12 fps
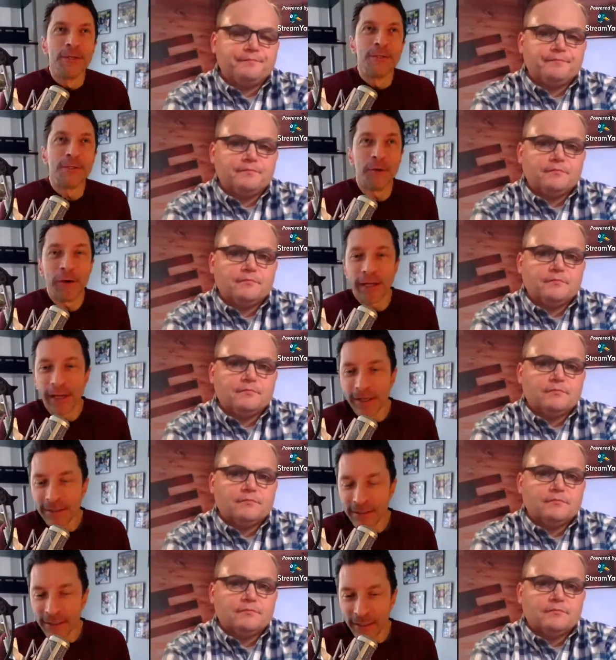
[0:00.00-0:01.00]
Speaker 1: So I
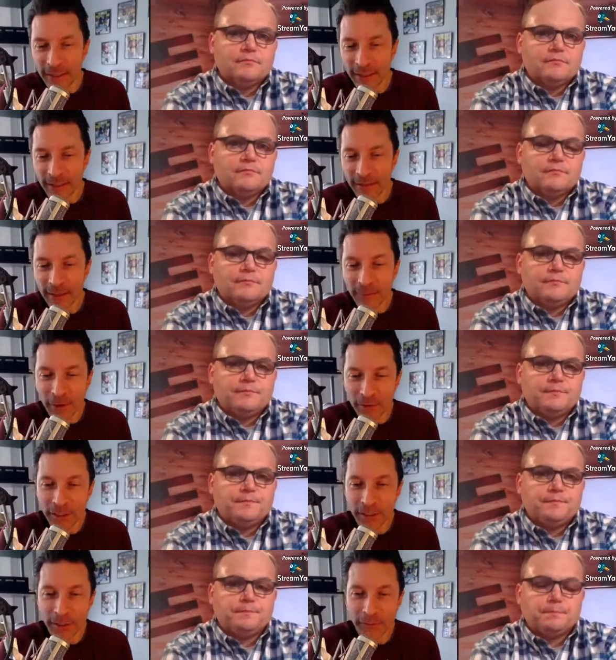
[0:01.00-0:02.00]
guess uh, the
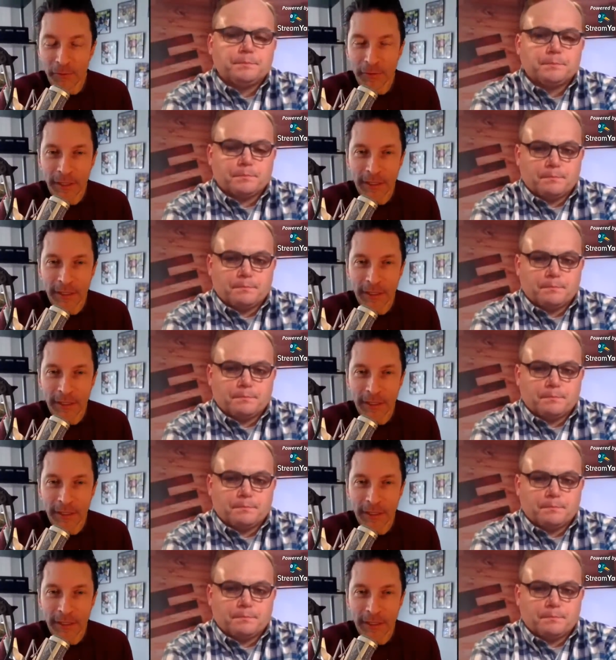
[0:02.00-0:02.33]
emotion, therefore the